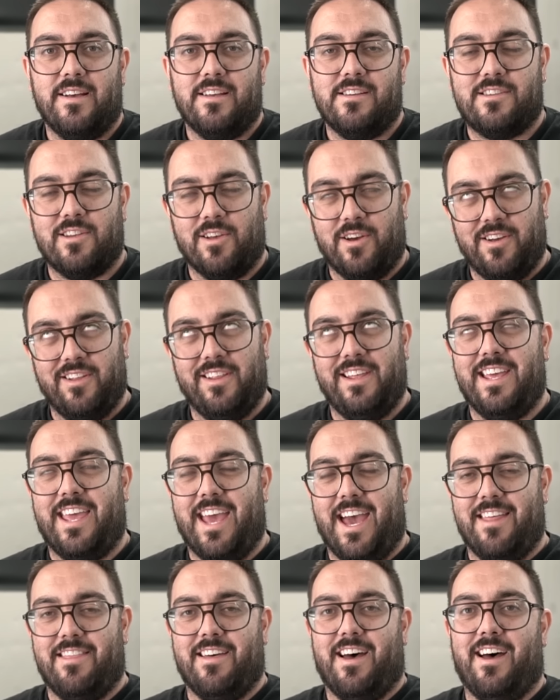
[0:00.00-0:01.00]

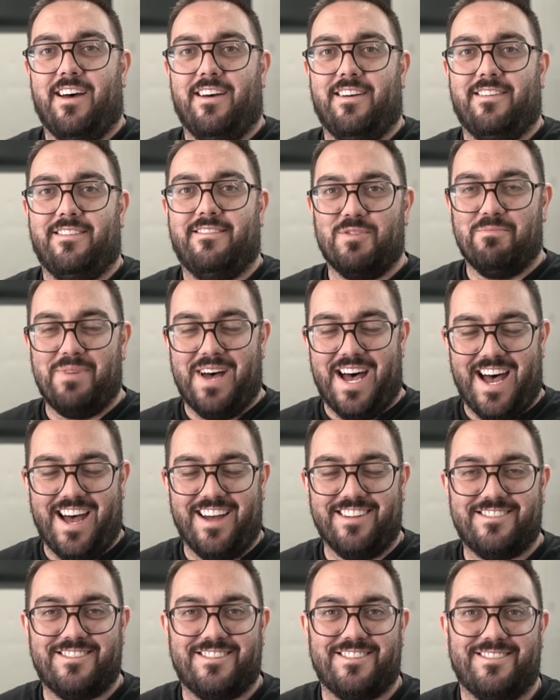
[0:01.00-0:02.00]
gather some
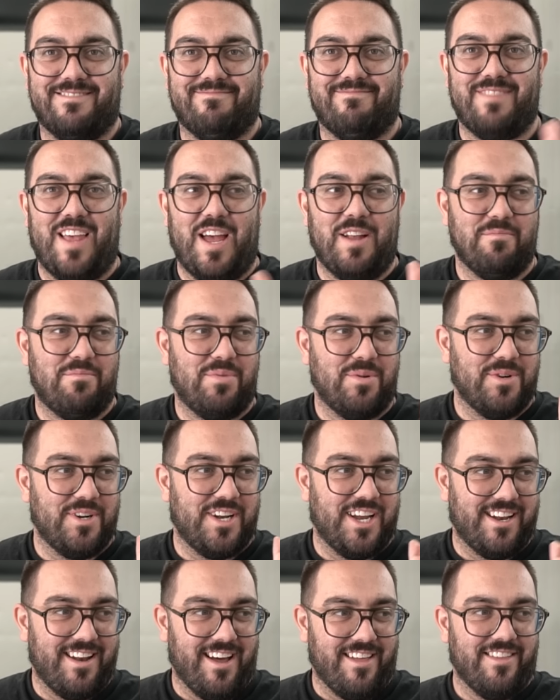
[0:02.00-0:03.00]
parts and
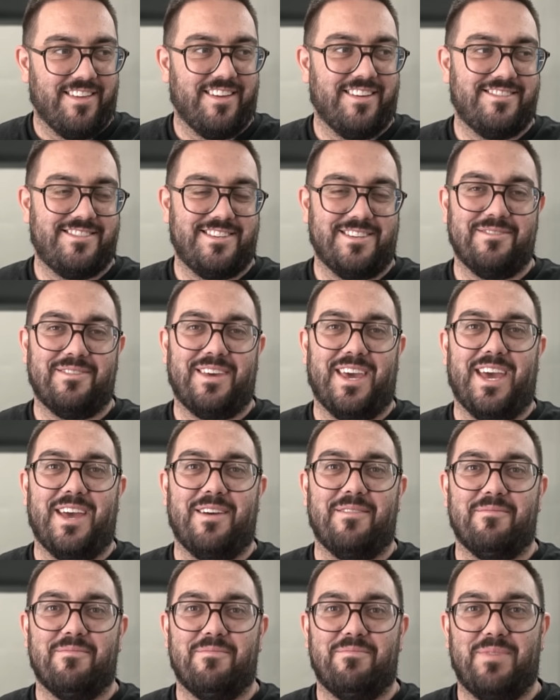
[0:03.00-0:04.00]
put another single
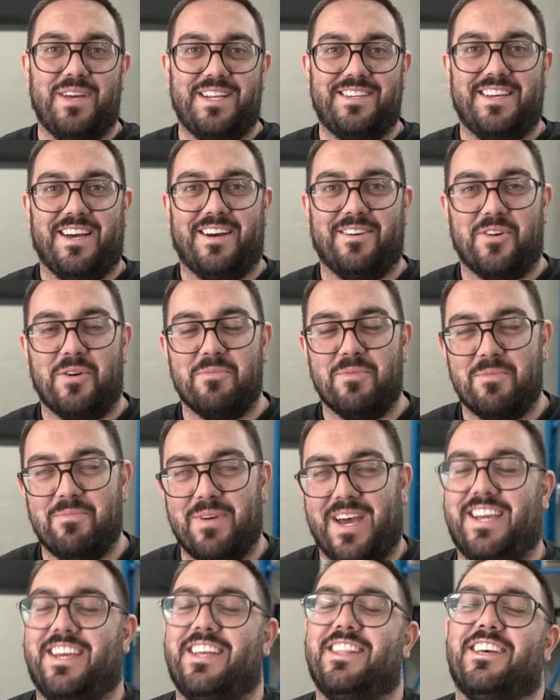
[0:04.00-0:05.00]
cam BTR combo
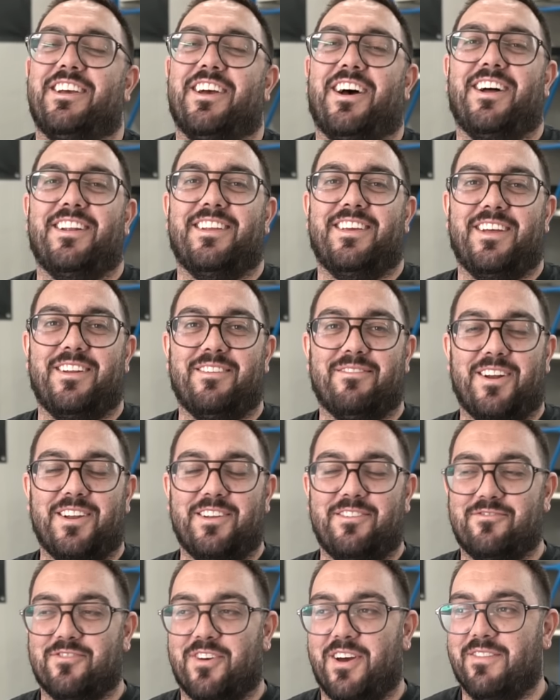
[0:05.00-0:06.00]
back in the car to get it
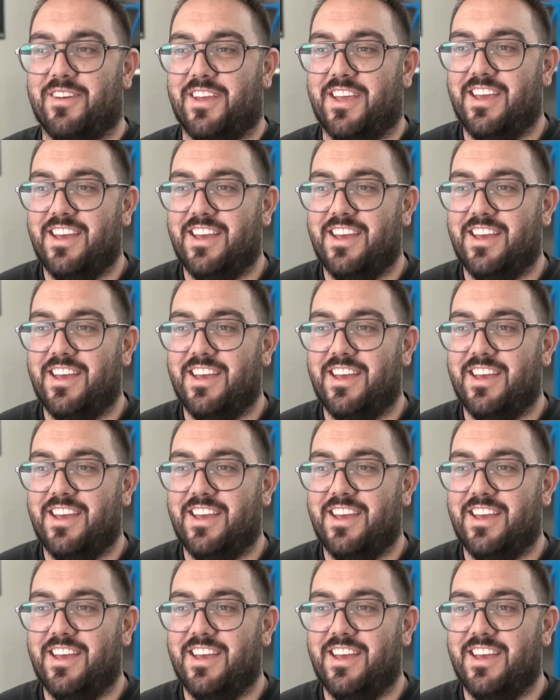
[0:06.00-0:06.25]
running, driving.